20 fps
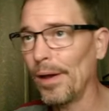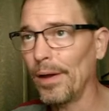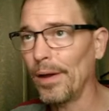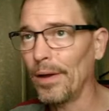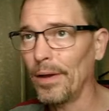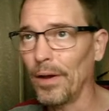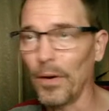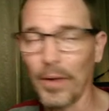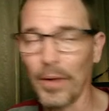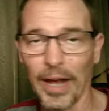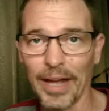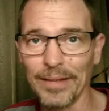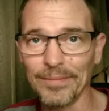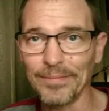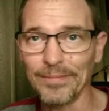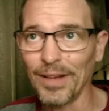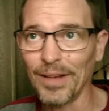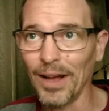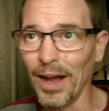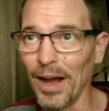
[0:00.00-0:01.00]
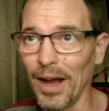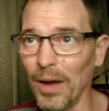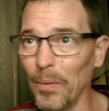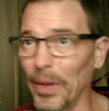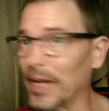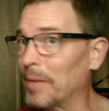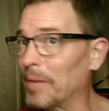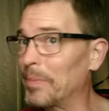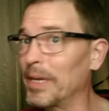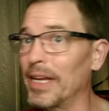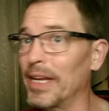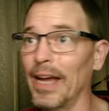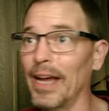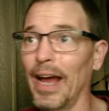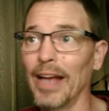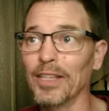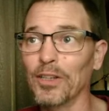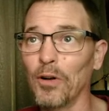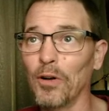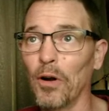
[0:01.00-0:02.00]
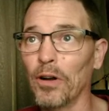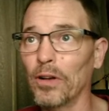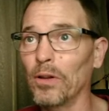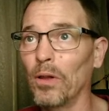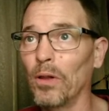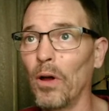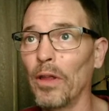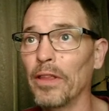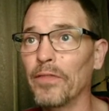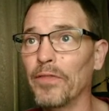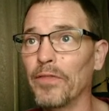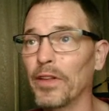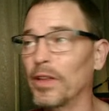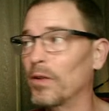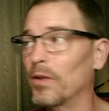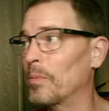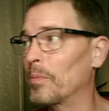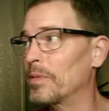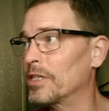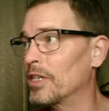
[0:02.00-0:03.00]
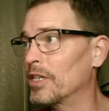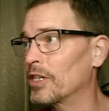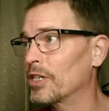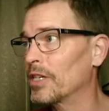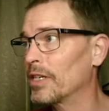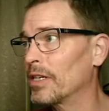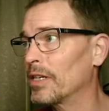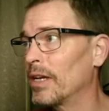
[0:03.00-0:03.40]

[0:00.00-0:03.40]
Okay, uh, Wikipedia has an article on the Philidor position.